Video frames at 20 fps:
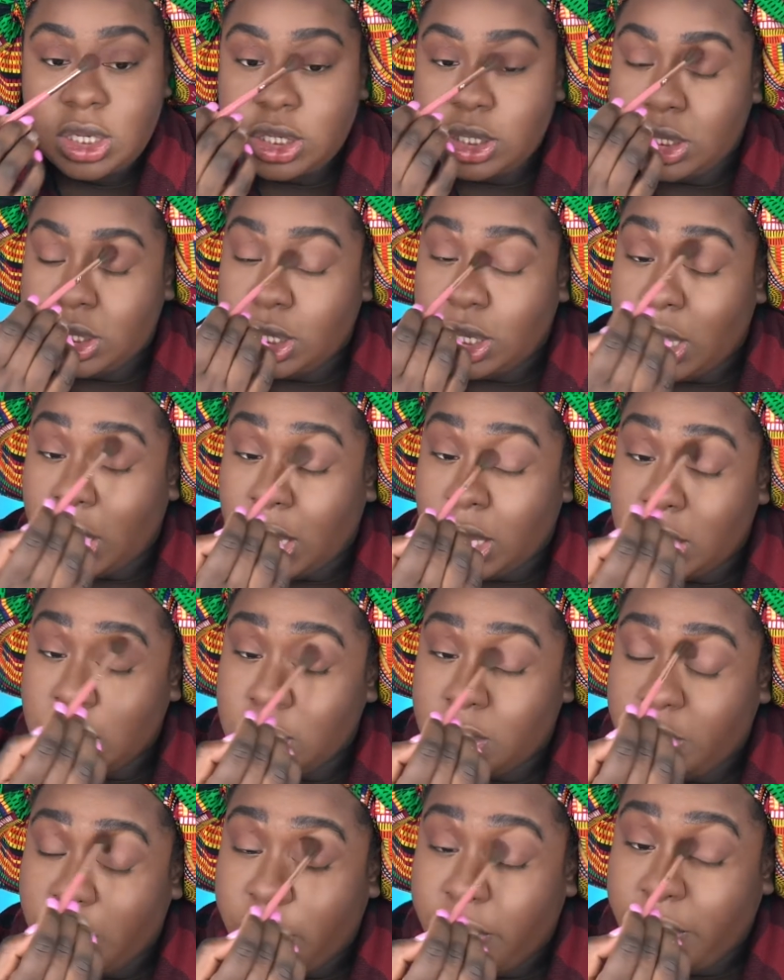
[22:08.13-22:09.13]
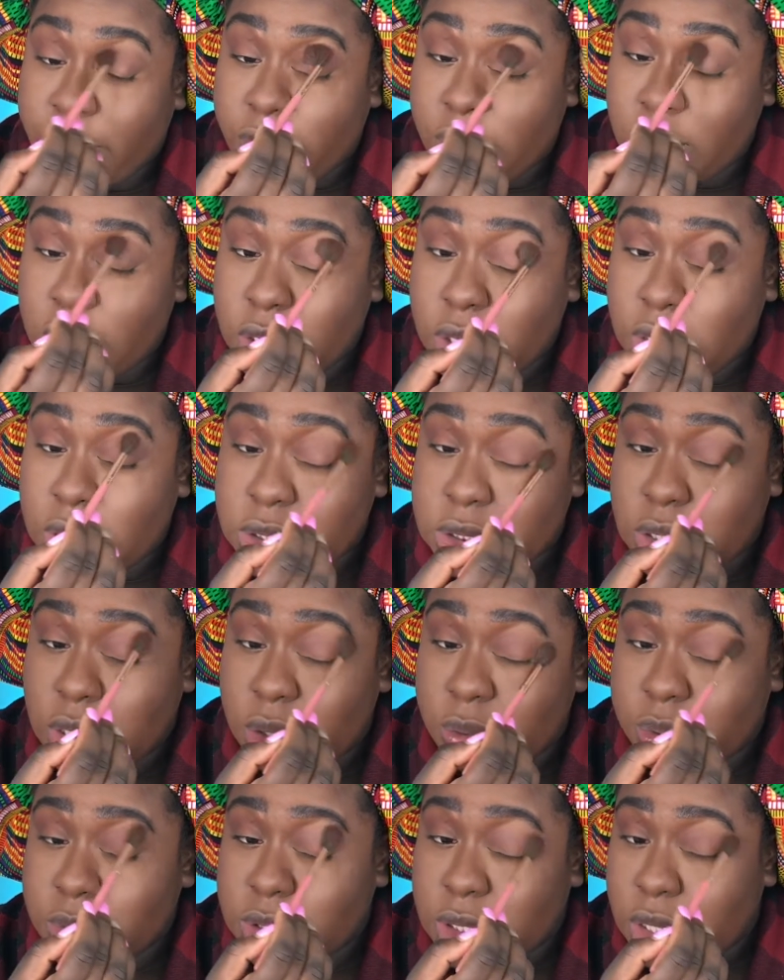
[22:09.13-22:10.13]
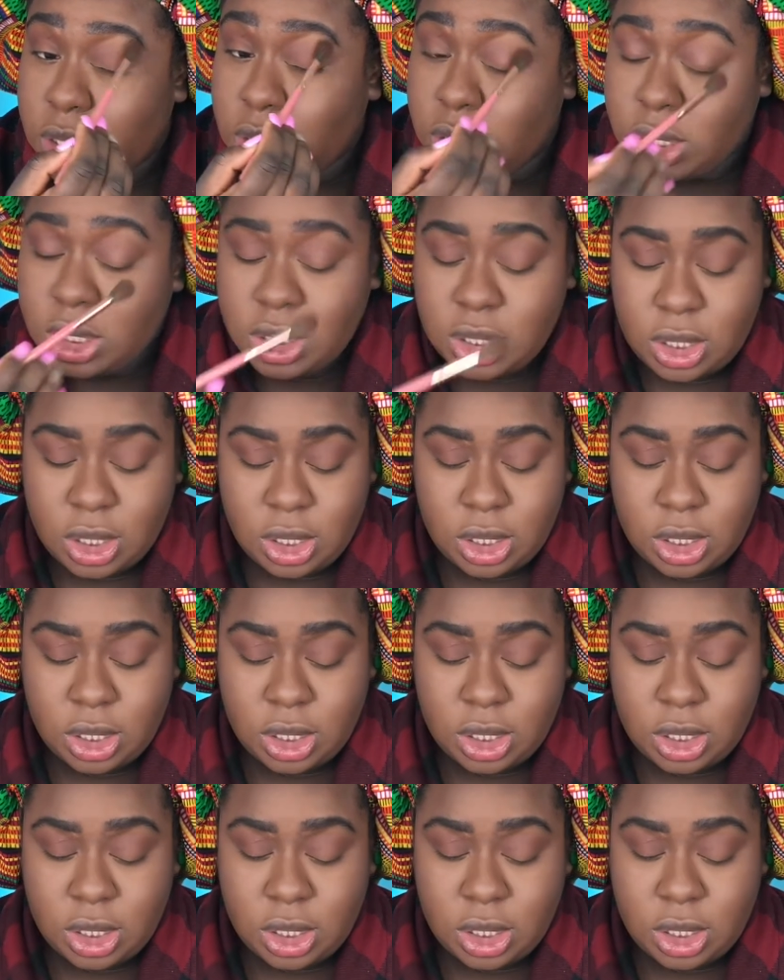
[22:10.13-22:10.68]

She has both of her legs amputated,